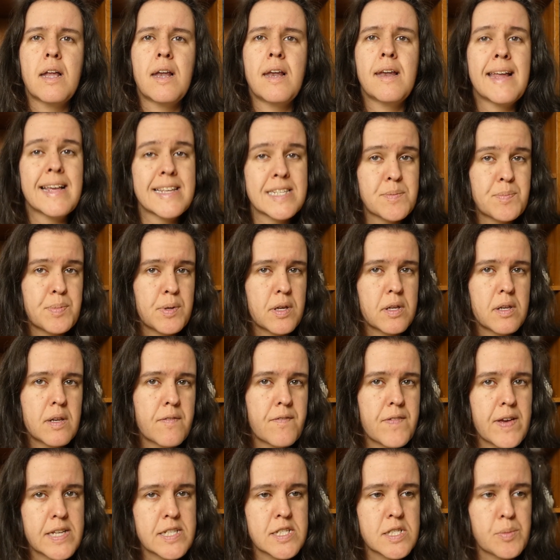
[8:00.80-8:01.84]
lesbian
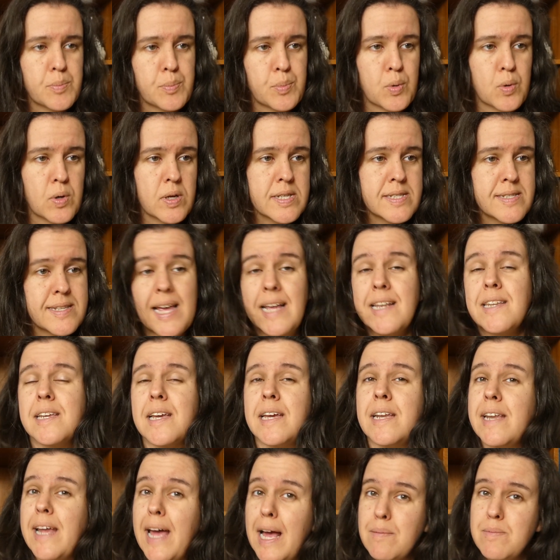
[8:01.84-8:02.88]
fiction book set
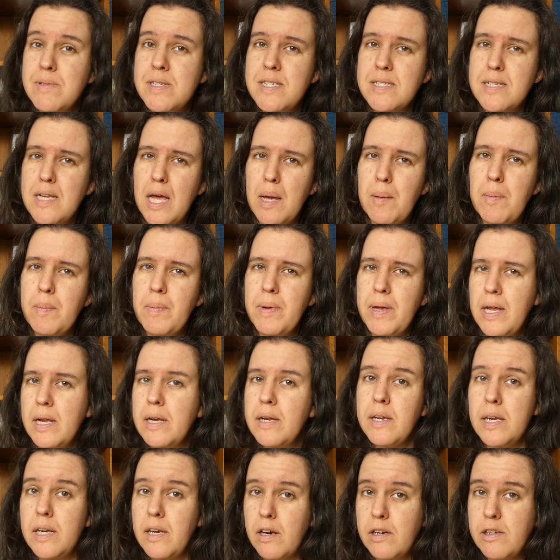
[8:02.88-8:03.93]
in Amsterdam
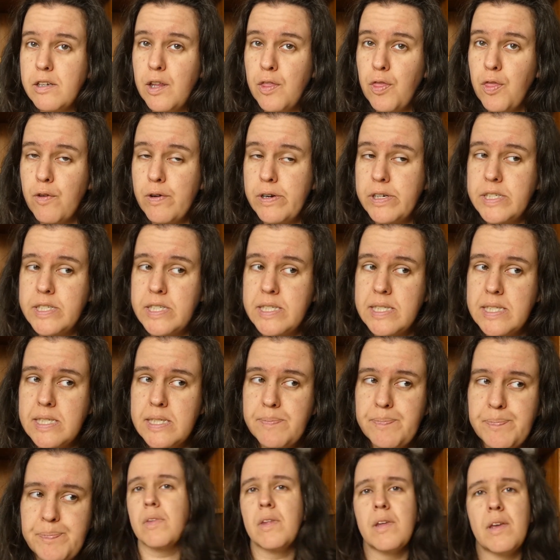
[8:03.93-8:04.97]
in the 1930s.
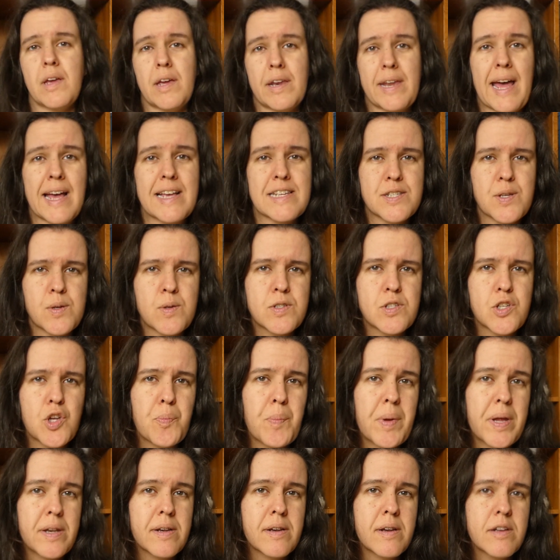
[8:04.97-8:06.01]
It has also
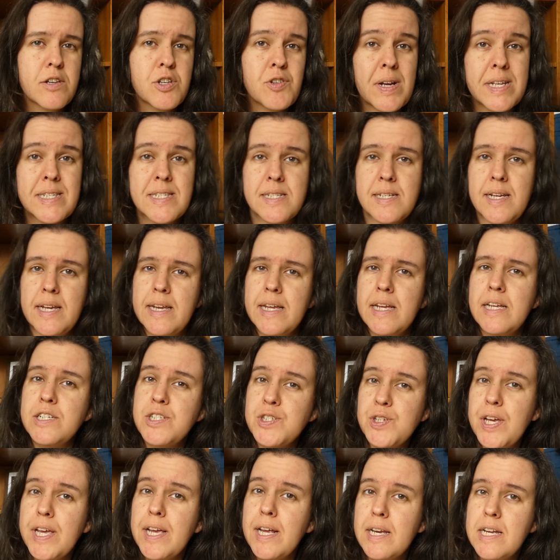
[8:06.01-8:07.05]
been translated
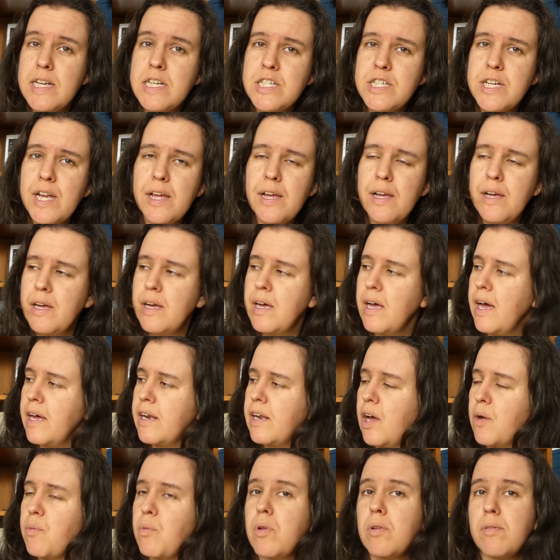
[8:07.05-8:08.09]
into English,
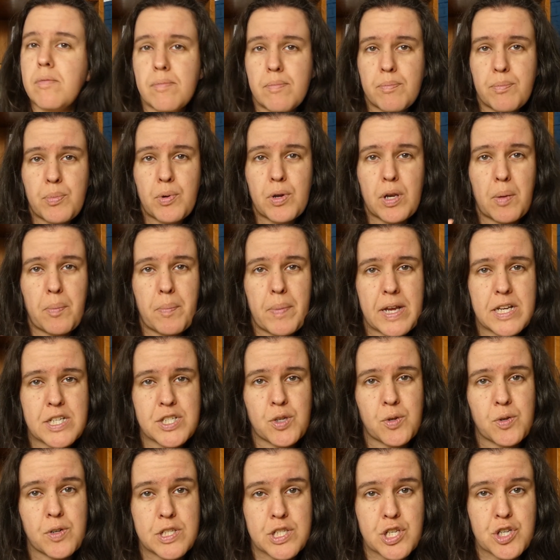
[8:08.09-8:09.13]
and I will put a
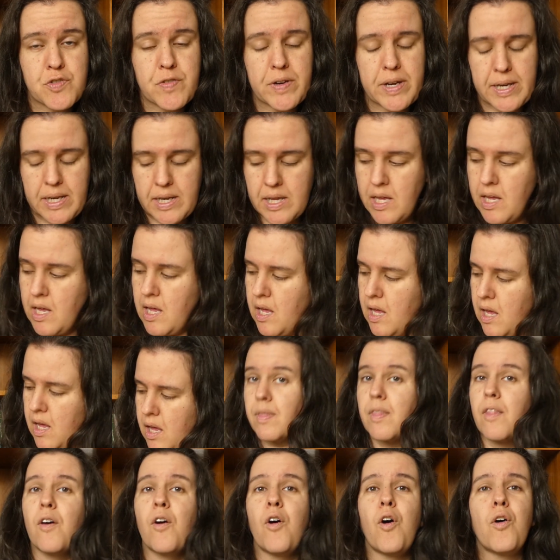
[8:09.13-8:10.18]
picture on the screen
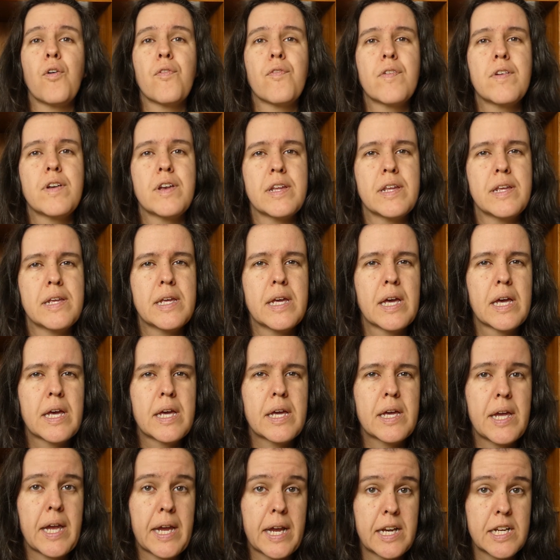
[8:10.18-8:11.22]
of the
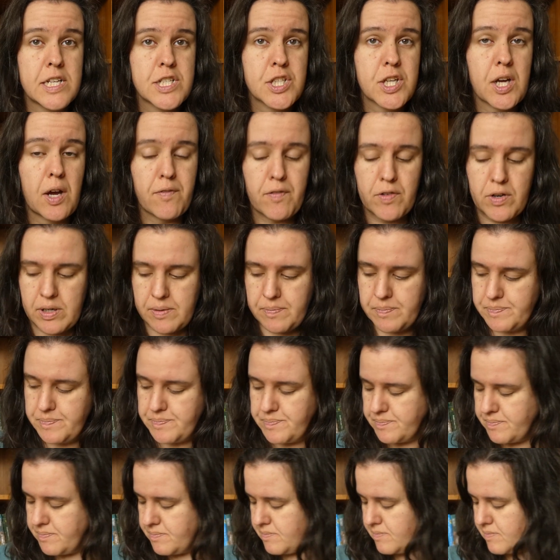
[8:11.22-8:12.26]
English cover.
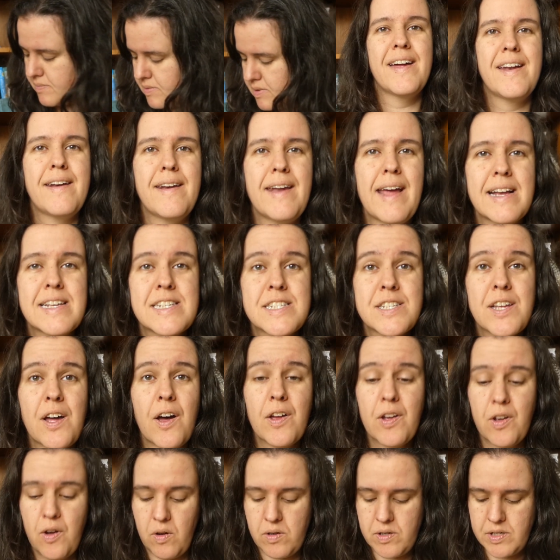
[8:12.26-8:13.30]
Next
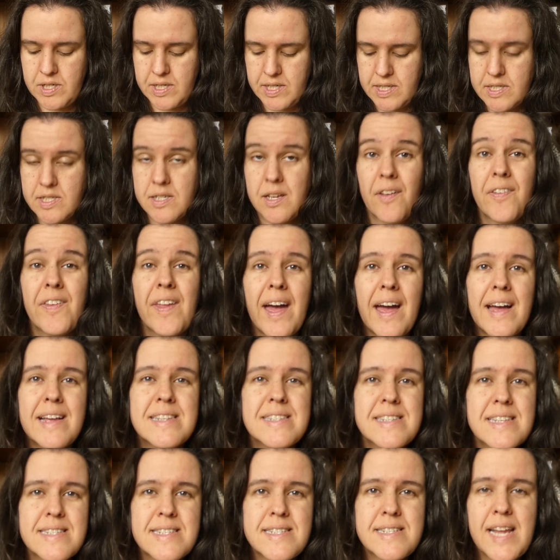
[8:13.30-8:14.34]
I got the Sandra
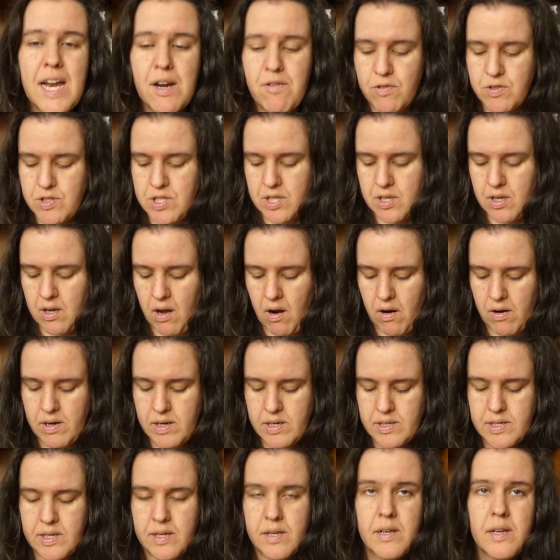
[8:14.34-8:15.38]
Cisneros
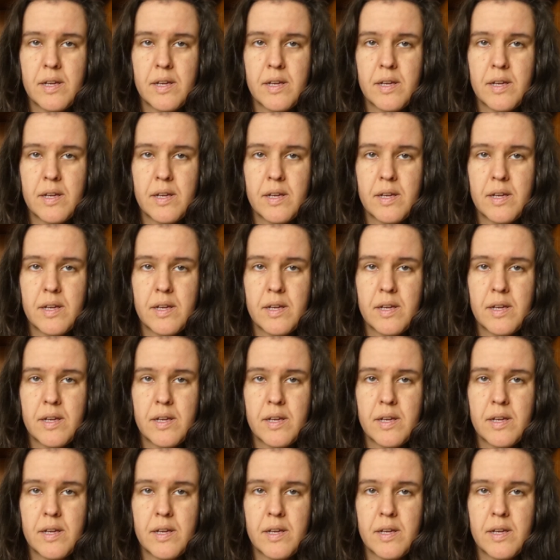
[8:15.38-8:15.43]
card,